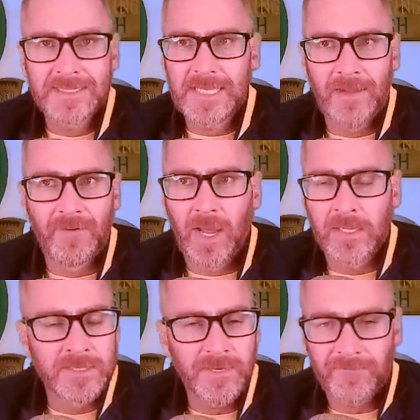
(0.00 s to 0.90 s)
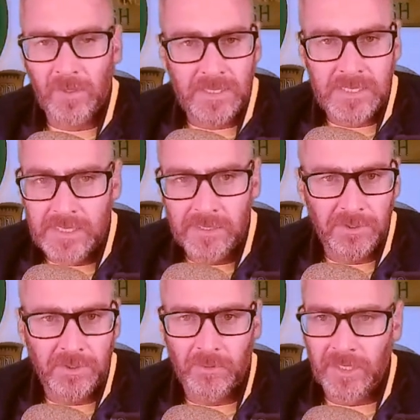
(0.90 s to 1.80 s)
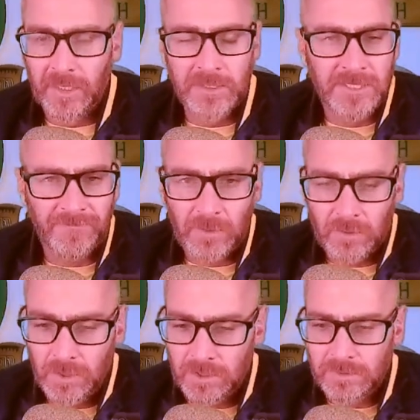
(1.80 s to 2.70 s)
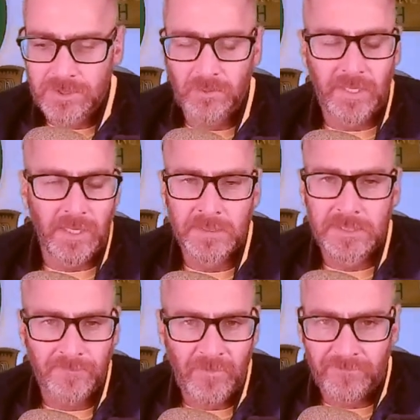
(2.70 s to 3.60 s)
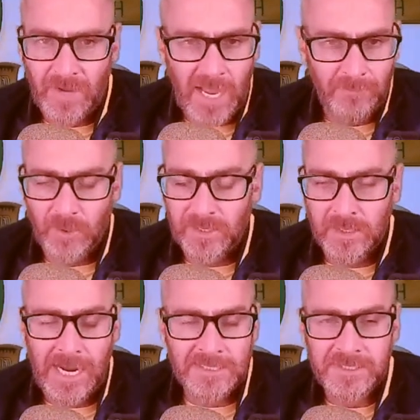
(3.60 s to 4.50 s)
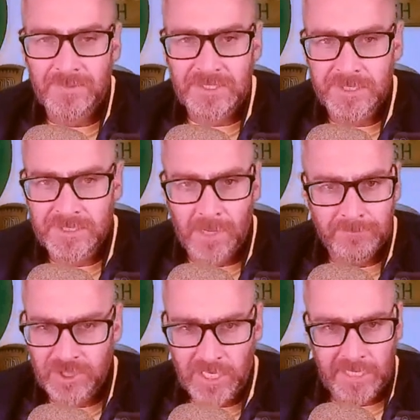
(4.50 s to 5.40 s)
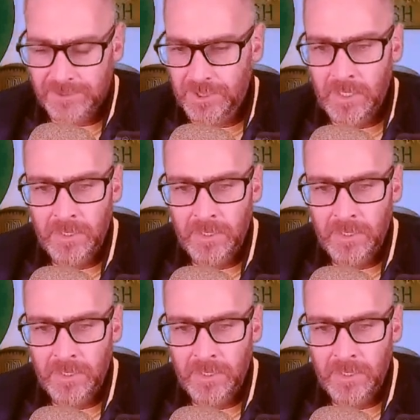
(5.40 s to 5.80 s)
to have a different gear to it, a different look to it, a different vibe to it. There has to be some change.